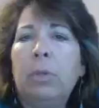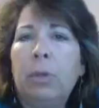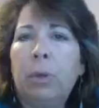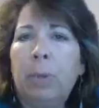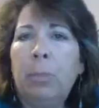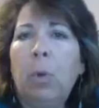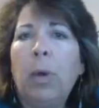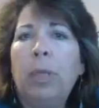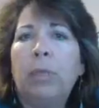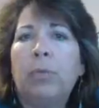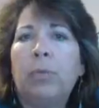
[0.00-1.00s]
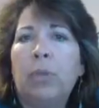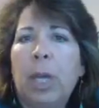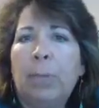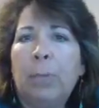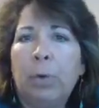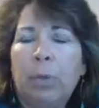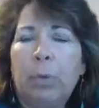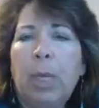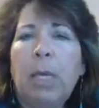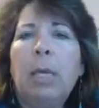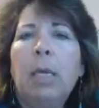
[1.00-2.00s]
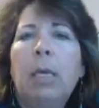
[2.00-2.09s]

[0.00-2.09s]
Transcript: learning points for Chapter 3,